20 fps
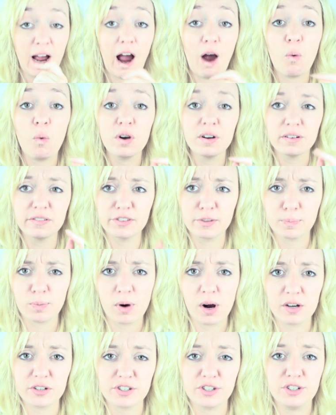I wonder if the
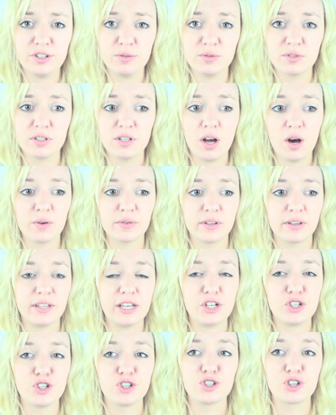prostitutes know that
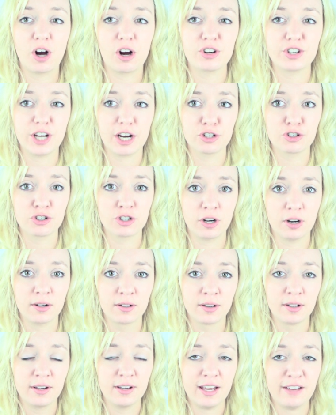they should charge extra
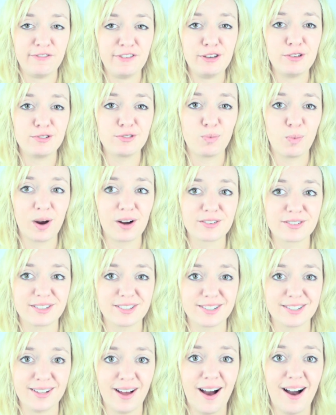if he wears
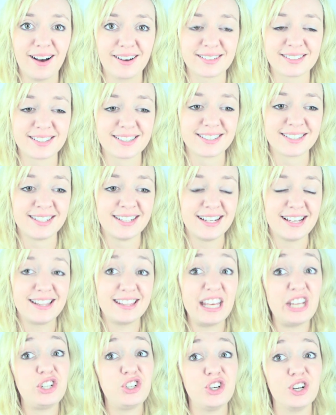the socks.
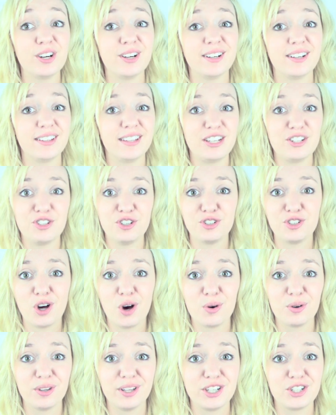They should. They should
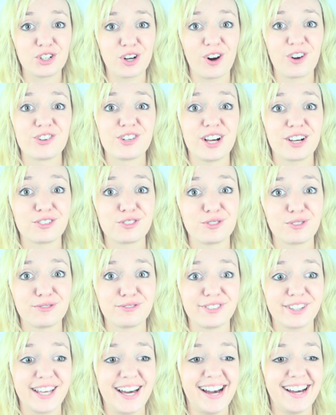totally charge extra
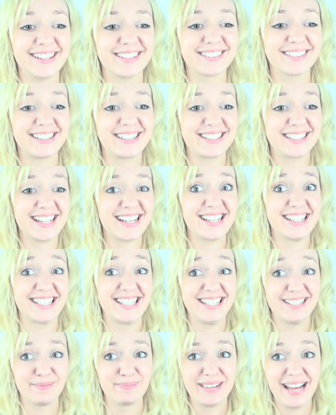for that because that is
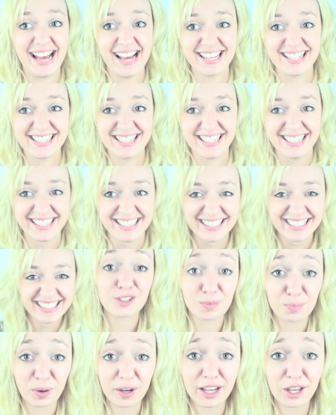some nasty.
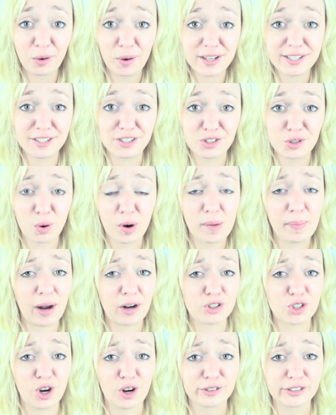A pretty crazy story
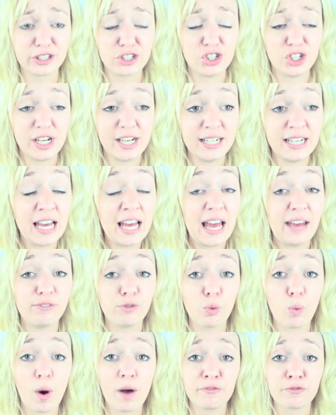about Charlie Sheen. If
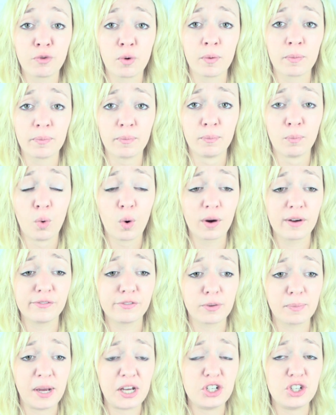you want for more
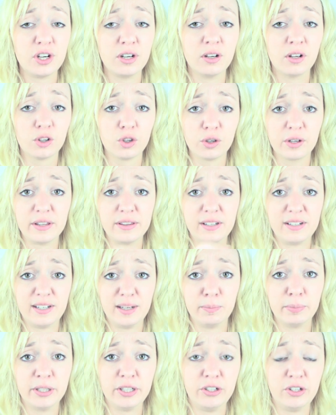information, look at the
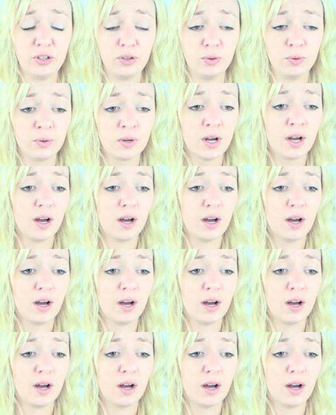Diddly Do.